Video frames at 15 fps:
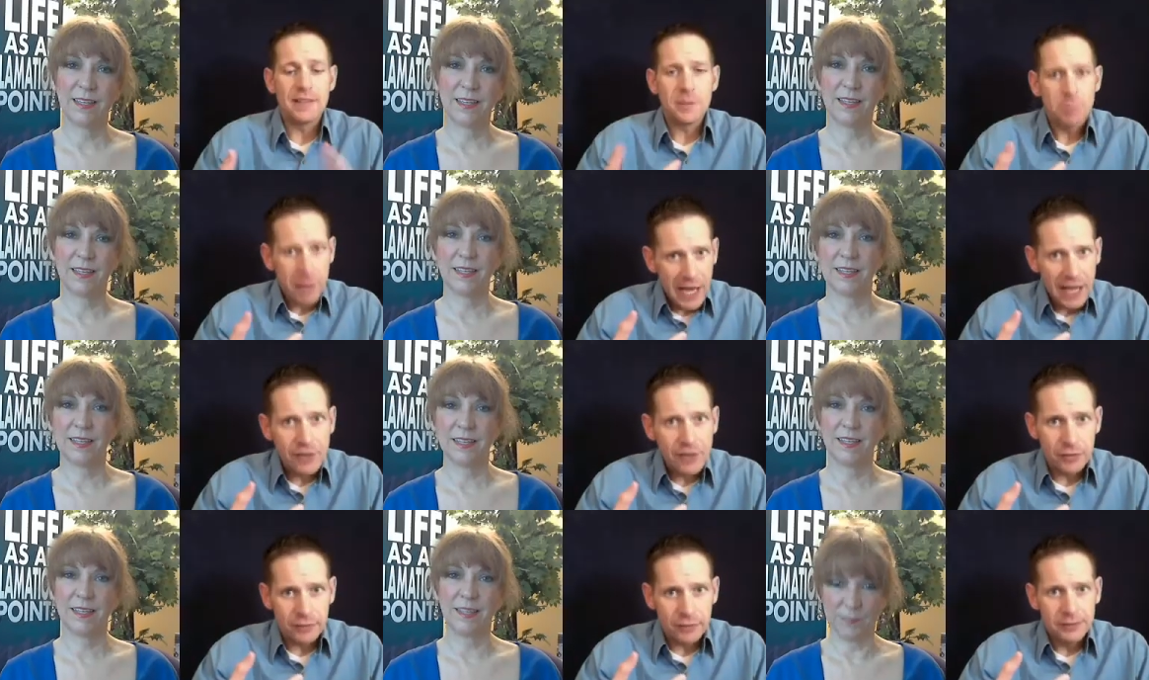Speaker 1: and
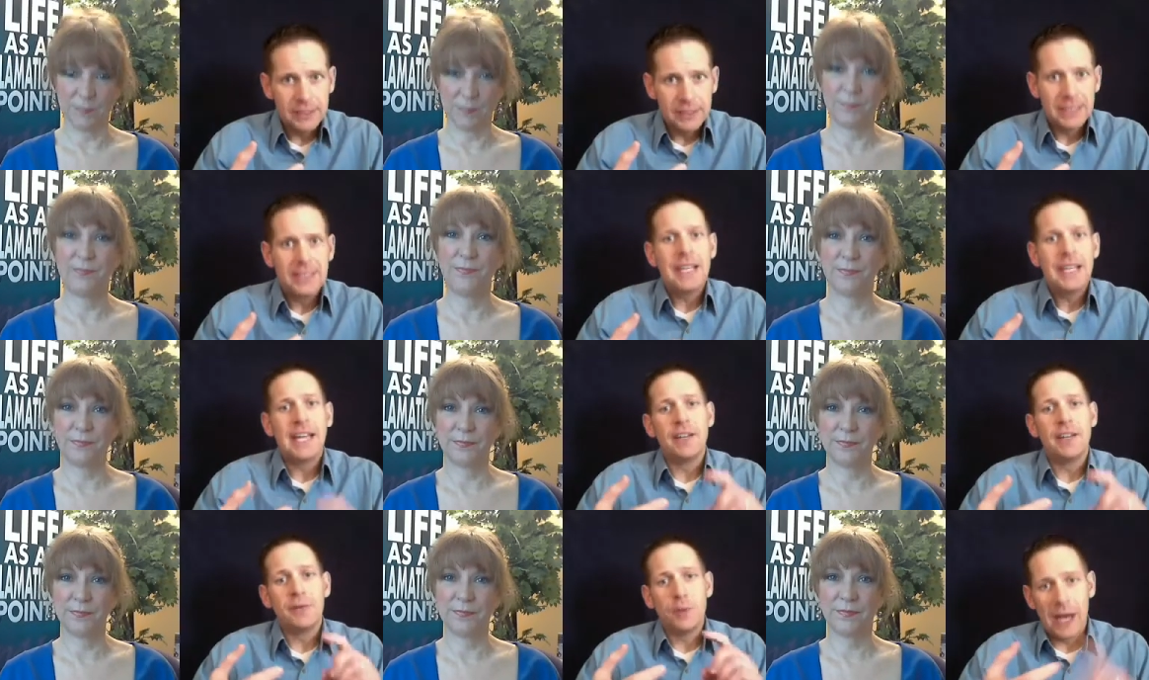passion.
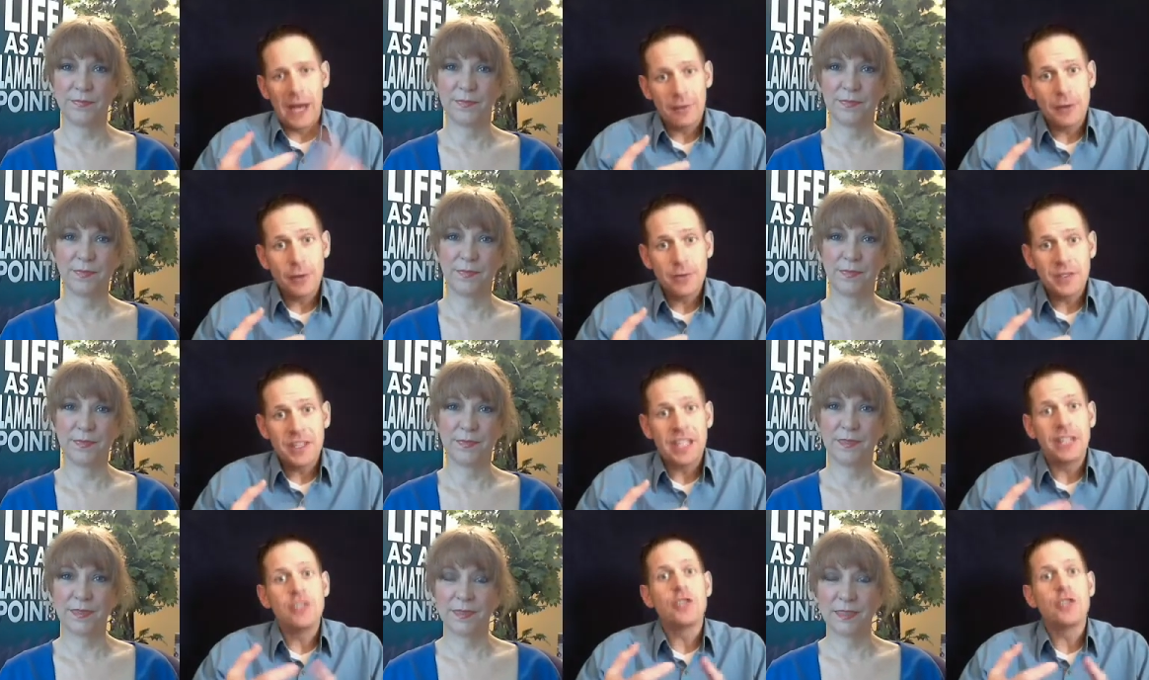And if you have those
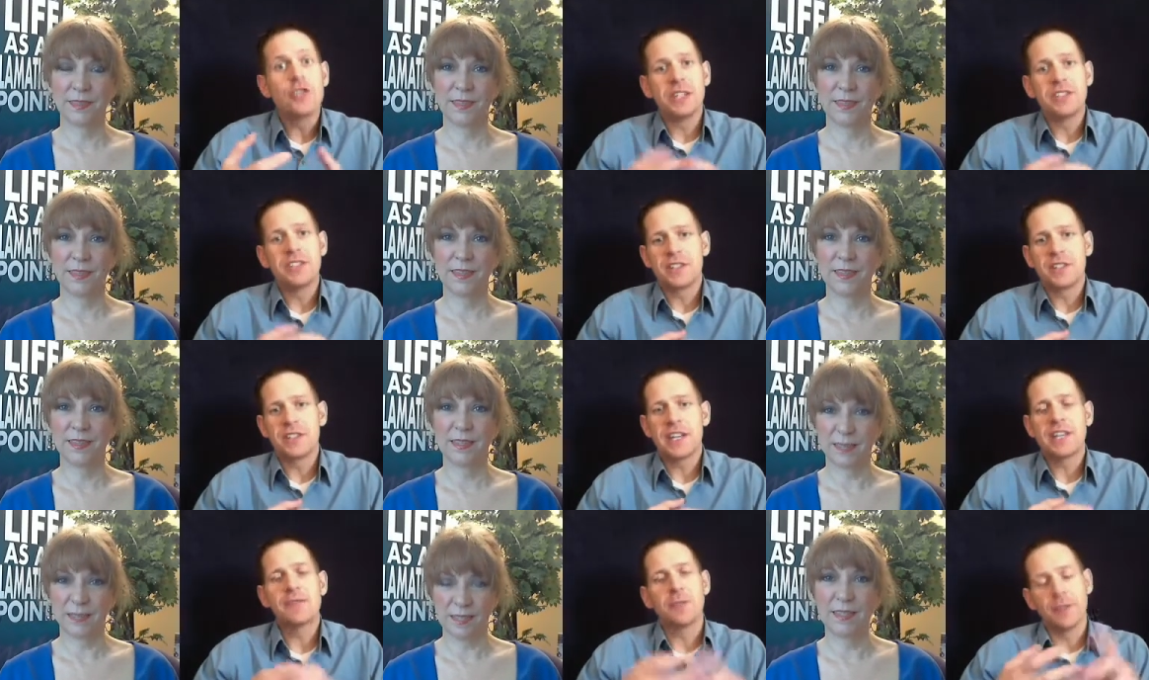things, you'll be
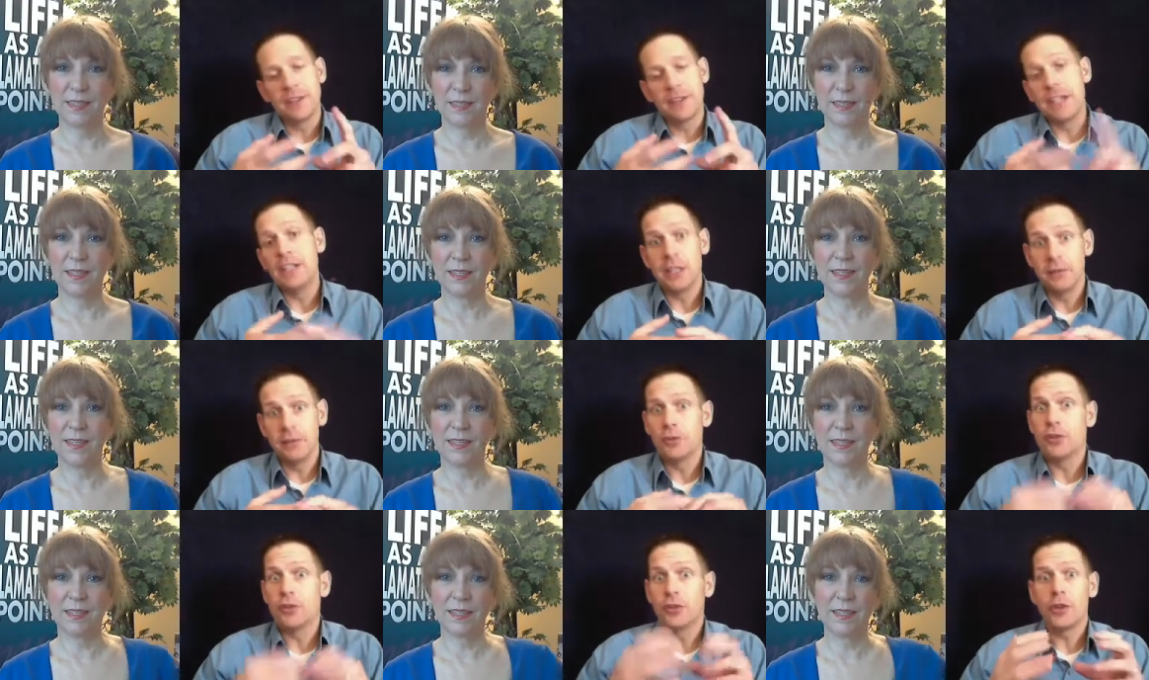successful. And then
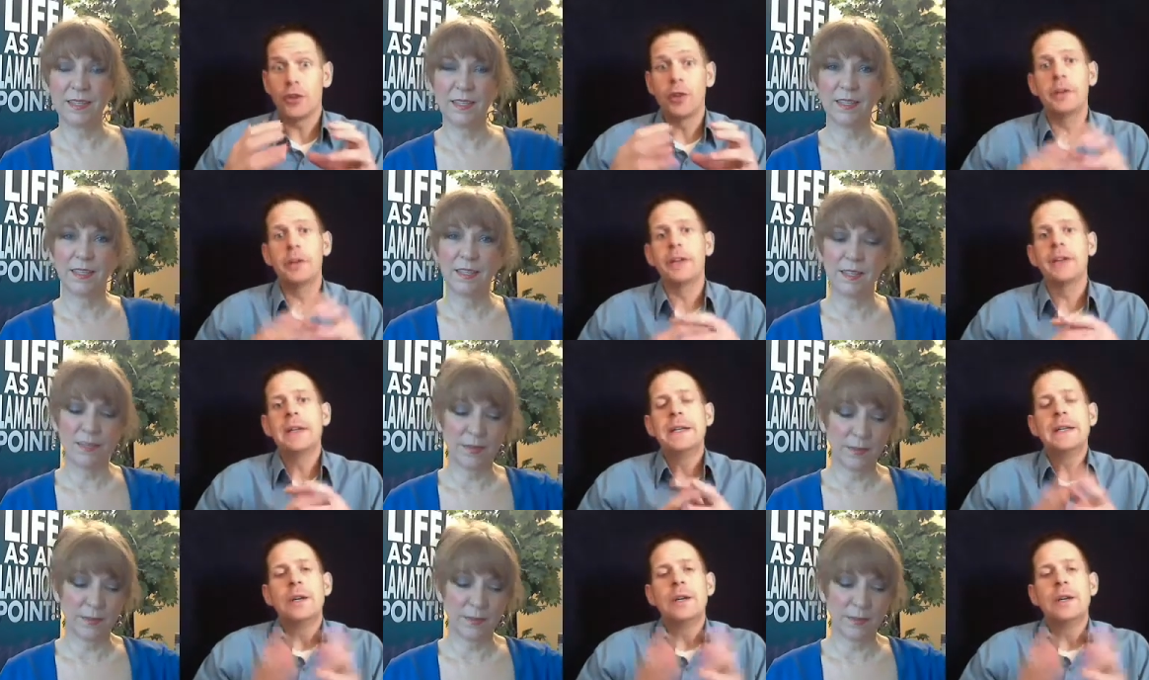if you're determined.